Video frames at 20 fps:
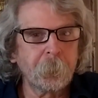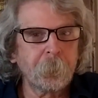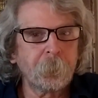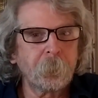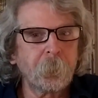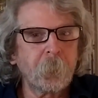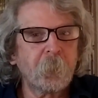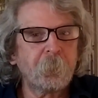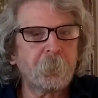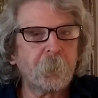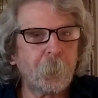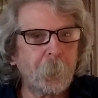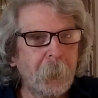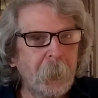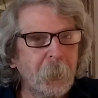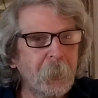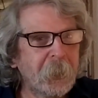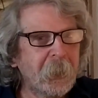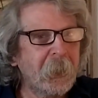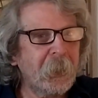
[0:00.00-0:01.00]

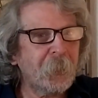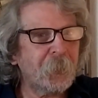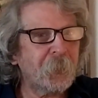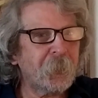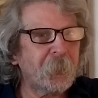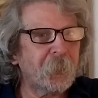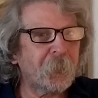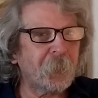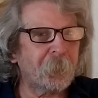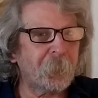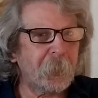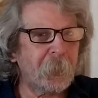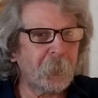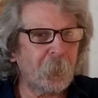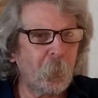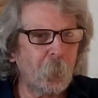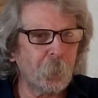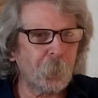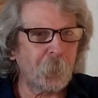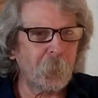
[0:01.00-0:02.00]
Fumaric acid is a very
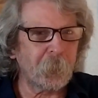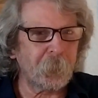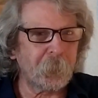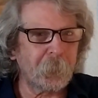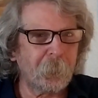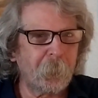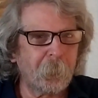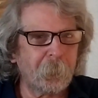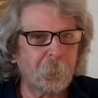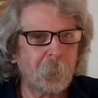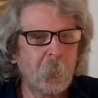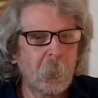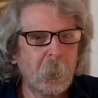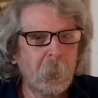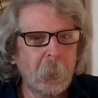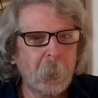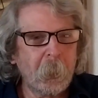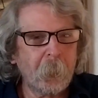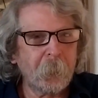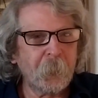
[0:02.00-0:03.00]
close relative of
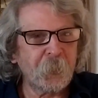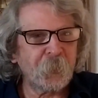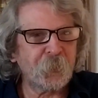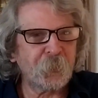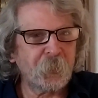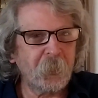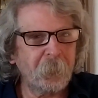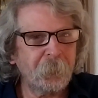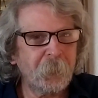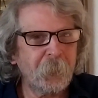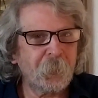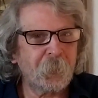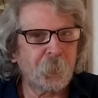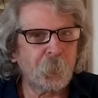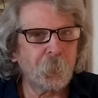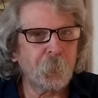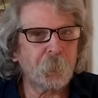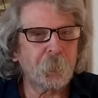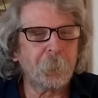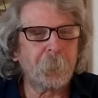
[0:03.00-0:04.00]
the stuff that's
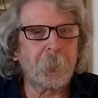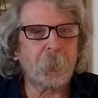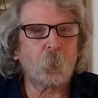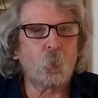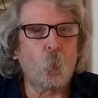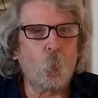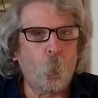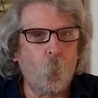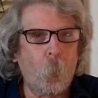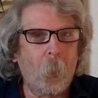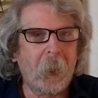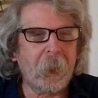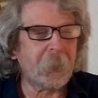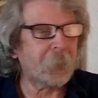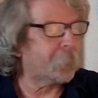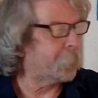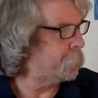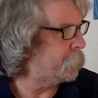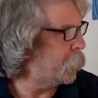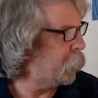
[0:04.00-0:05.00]
used to make Hawaiian
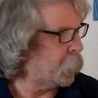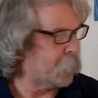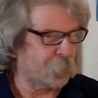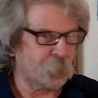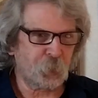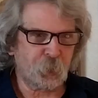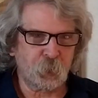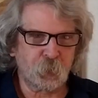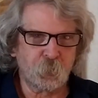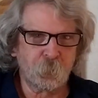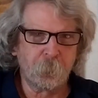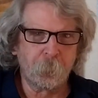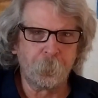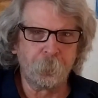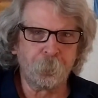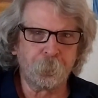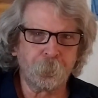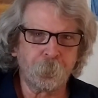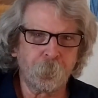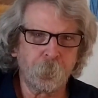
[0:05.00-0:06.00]
punch.
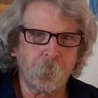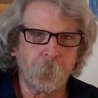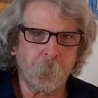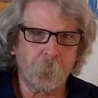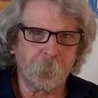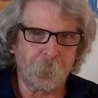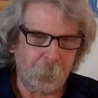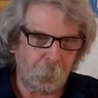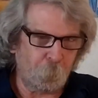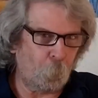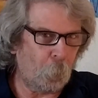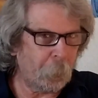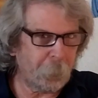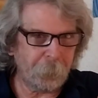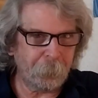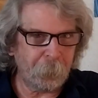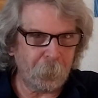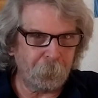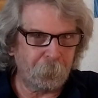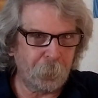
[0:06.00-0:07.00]
The
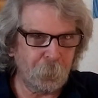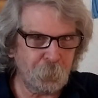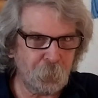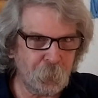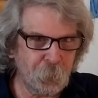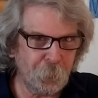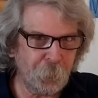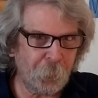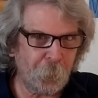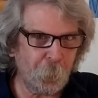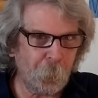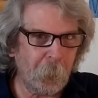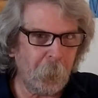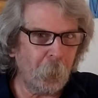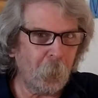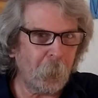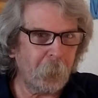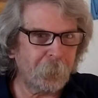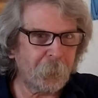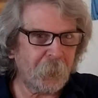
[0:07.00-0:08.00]
wonderful fruit juice that we all
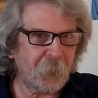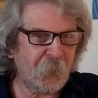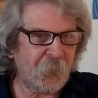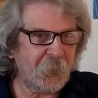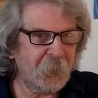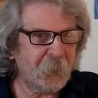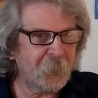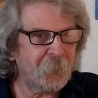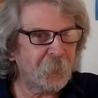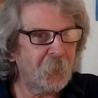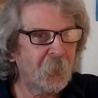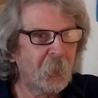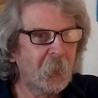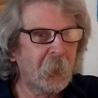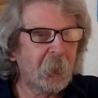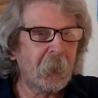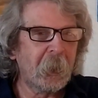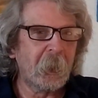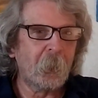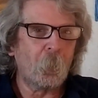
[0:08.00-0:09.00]
loved as kids,
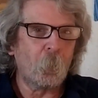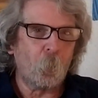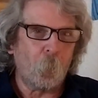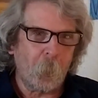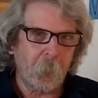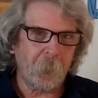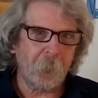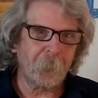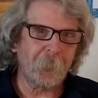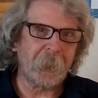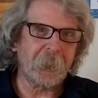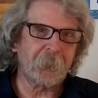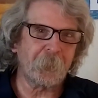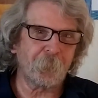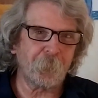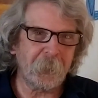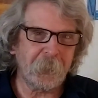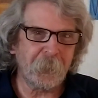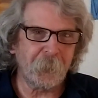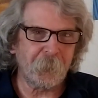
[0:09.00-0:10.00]
one of the main
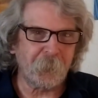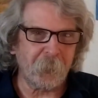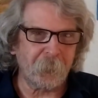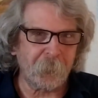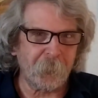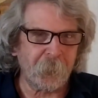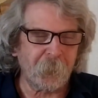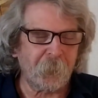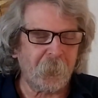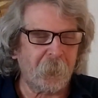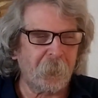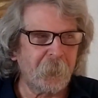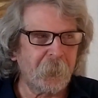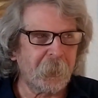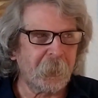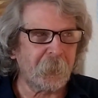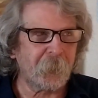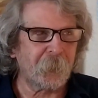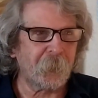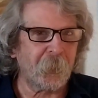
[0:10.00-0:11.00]
ingredients of it is, I think
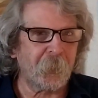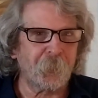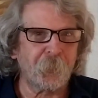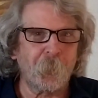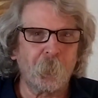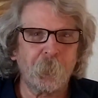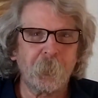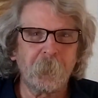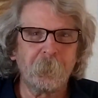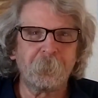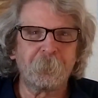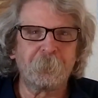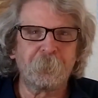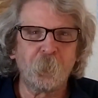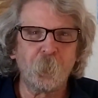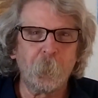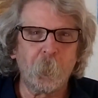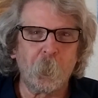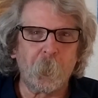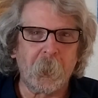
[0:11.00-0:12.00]
it's a sodium
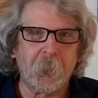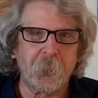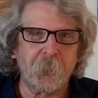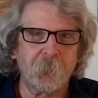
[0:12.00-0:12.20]
fumarate,